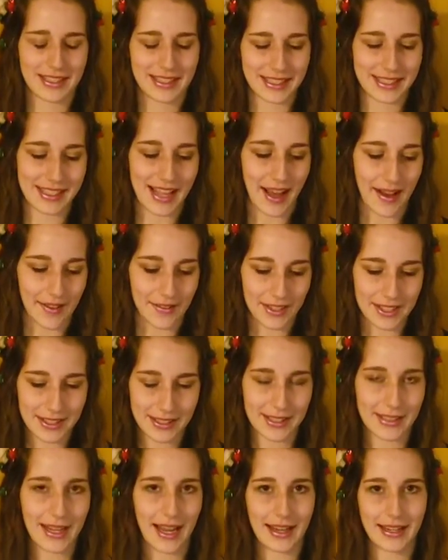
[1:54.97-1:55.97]
It's
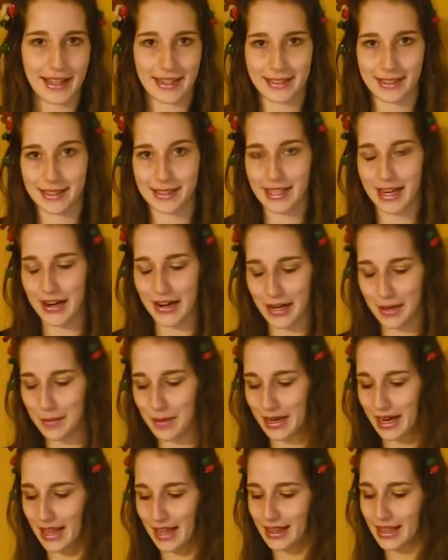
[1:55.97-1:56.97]
obviously not necessary,
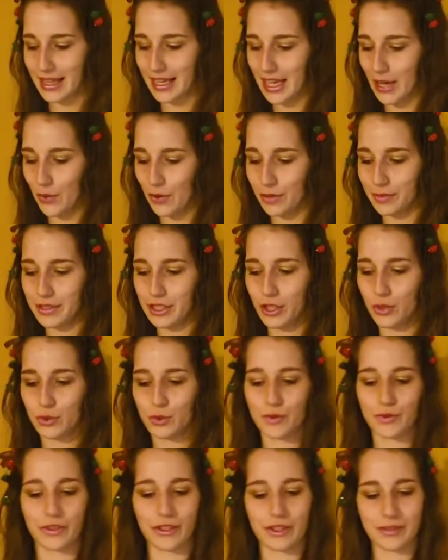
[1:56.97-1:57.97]
but I think it will be
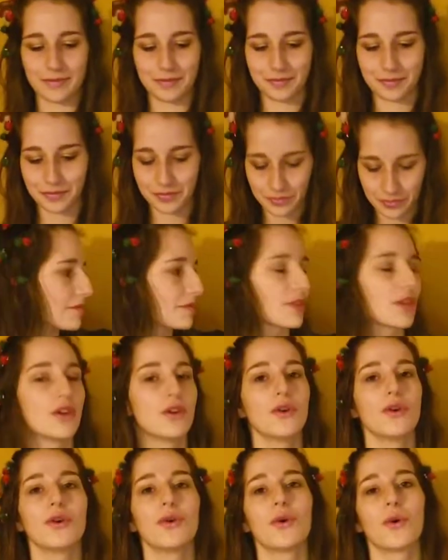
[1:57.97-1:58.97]
useful.
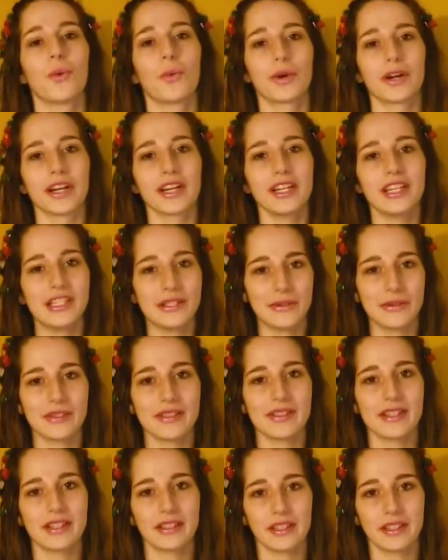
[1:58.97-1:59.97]
We're going to use
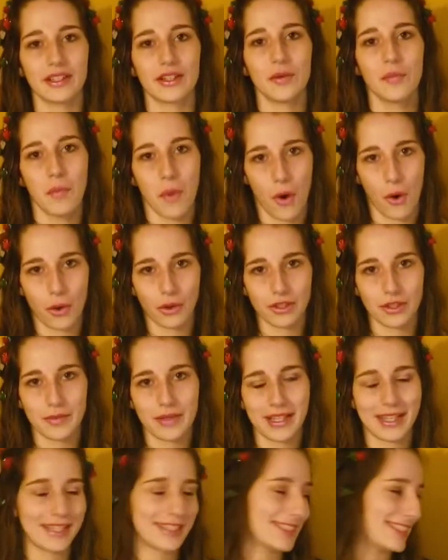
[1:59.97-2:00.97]
the little mold
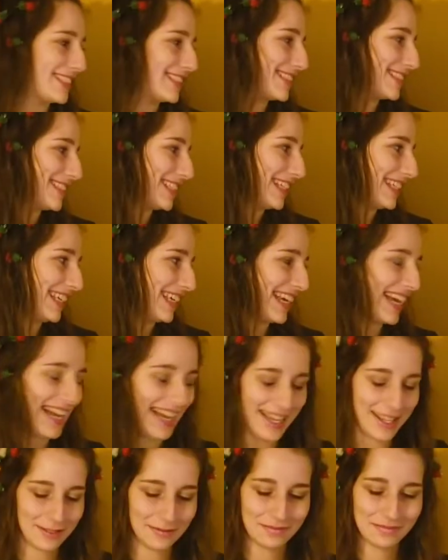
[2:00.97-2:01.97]
because he's a teeny
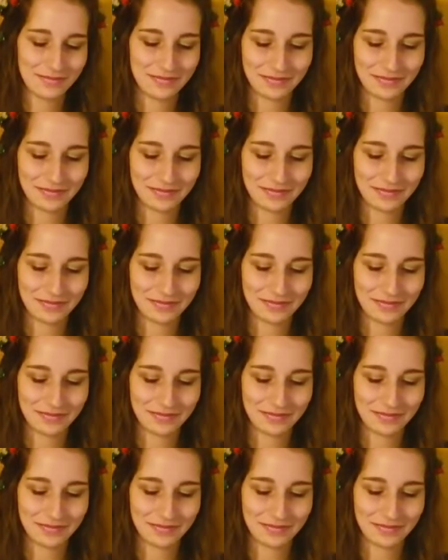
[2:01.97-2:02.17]
guy.